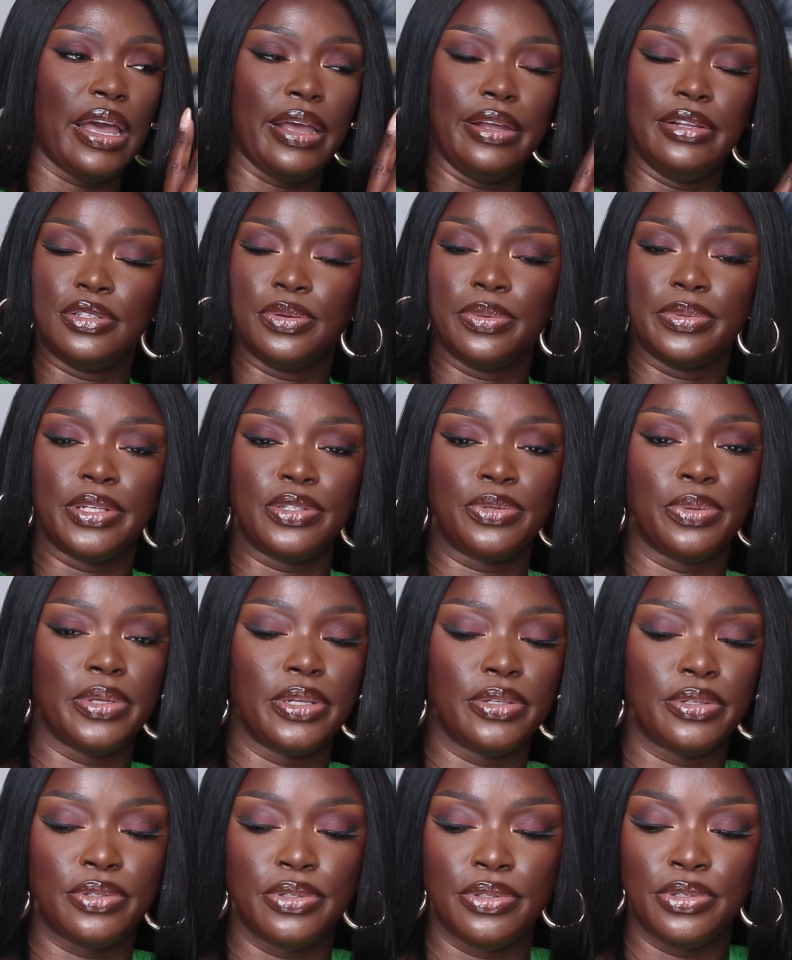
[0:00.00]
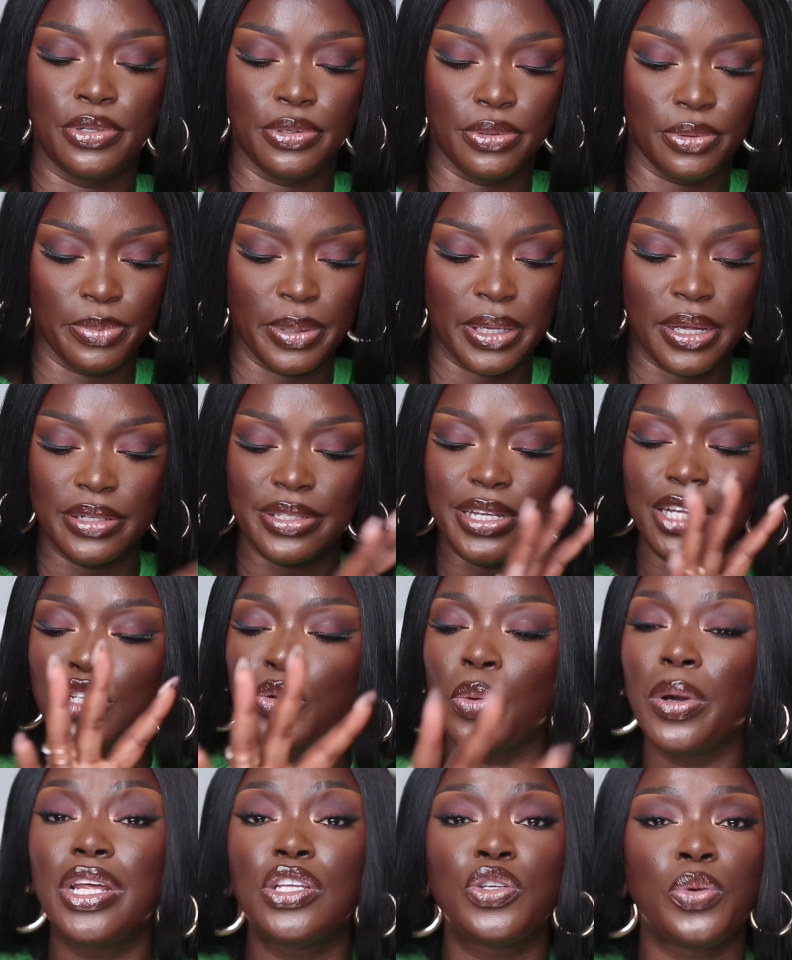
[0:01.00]
that in 2022, because in
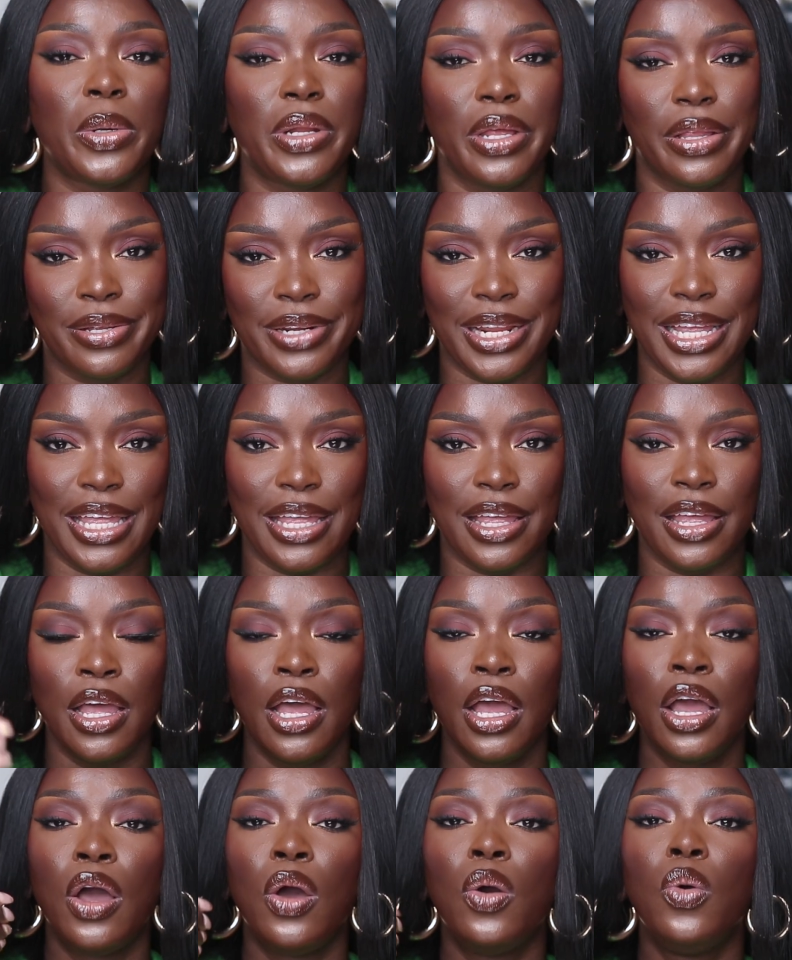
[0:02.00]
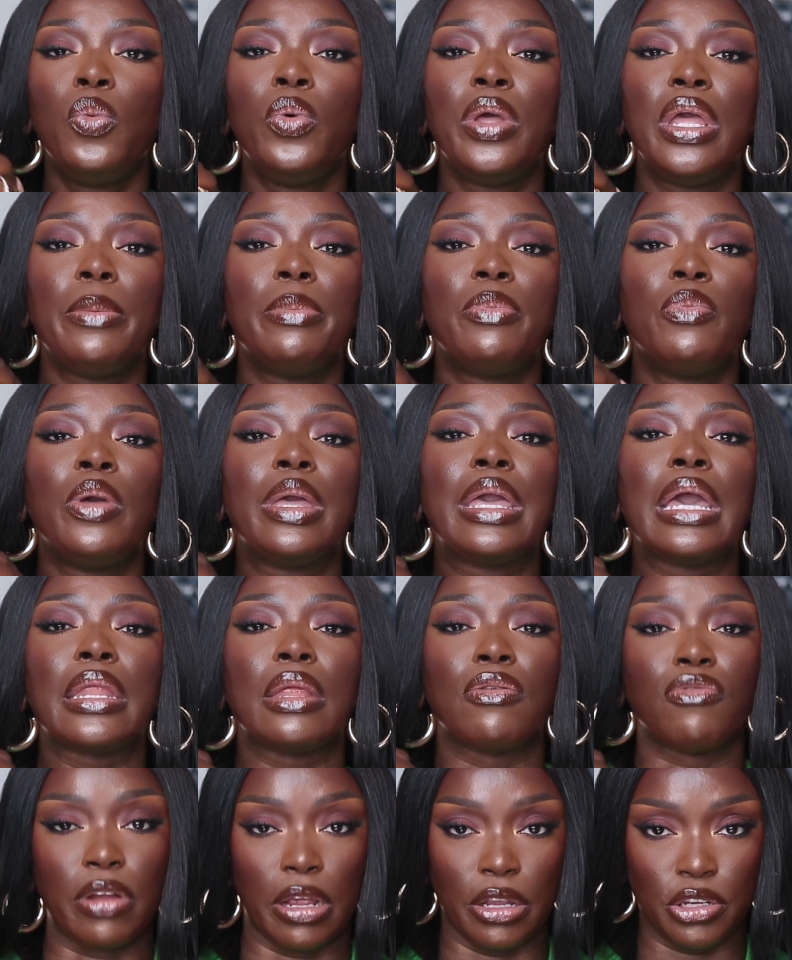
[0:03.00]
2023, we're
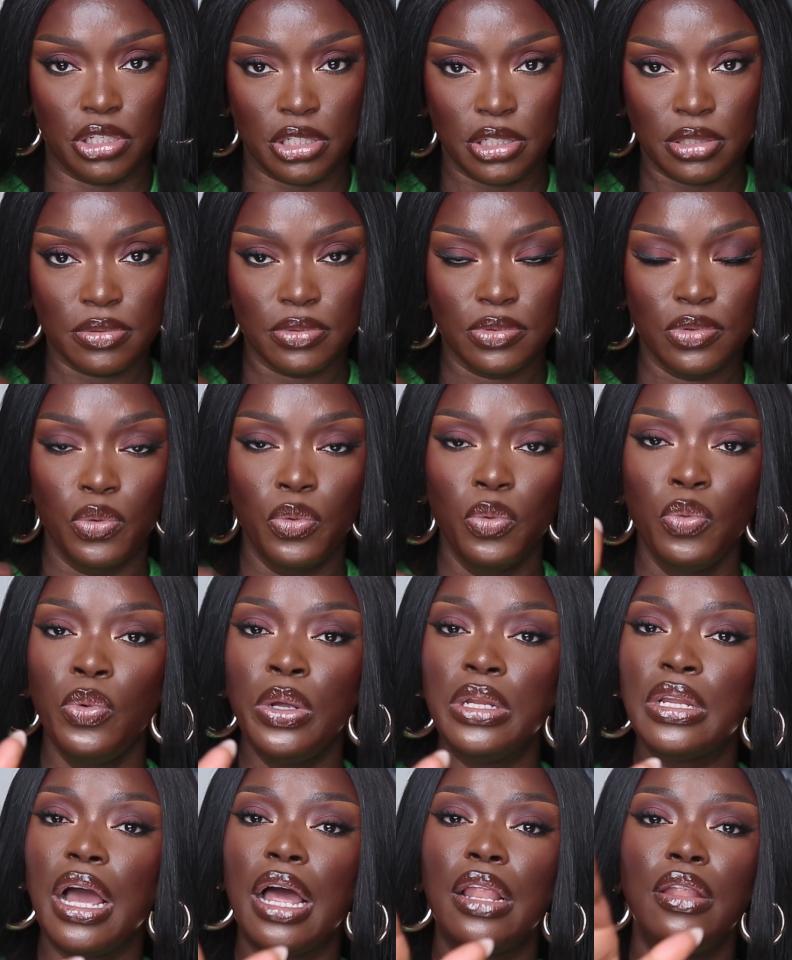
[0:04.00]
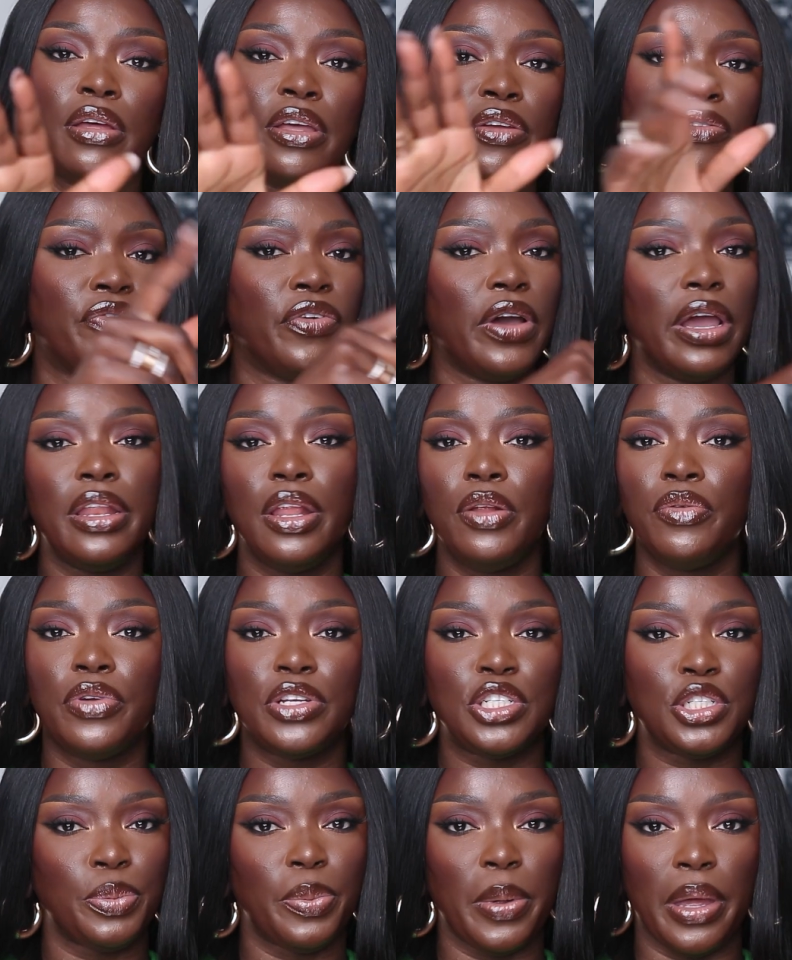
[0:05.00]
getting rich. We're not looking for any
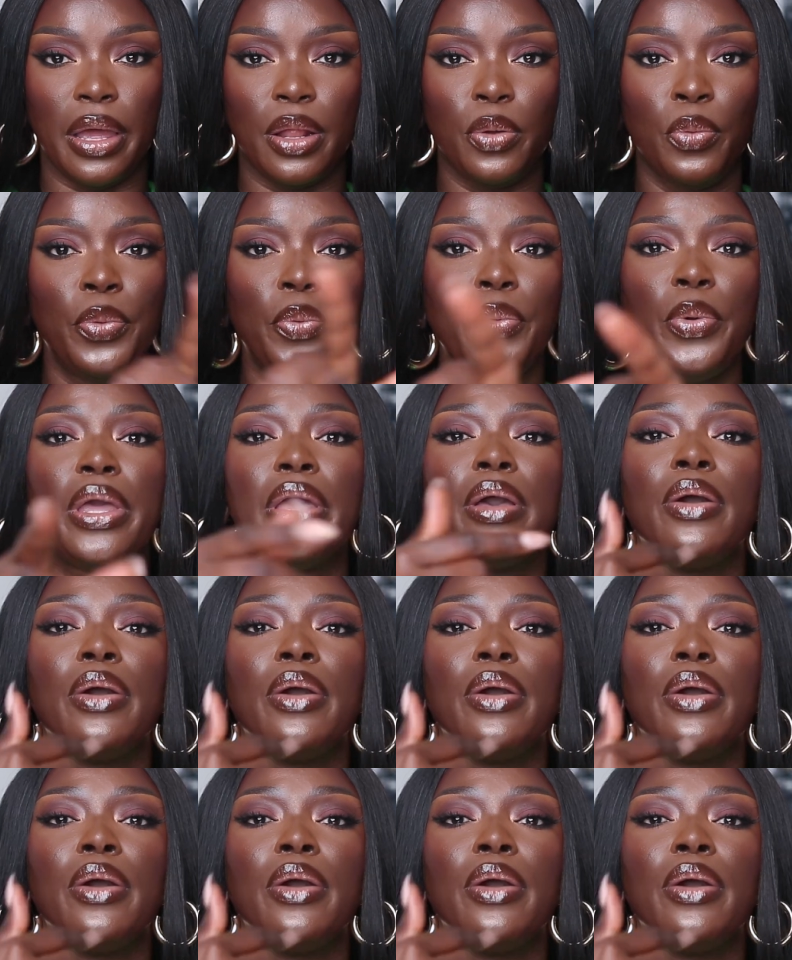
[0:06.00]
rich man.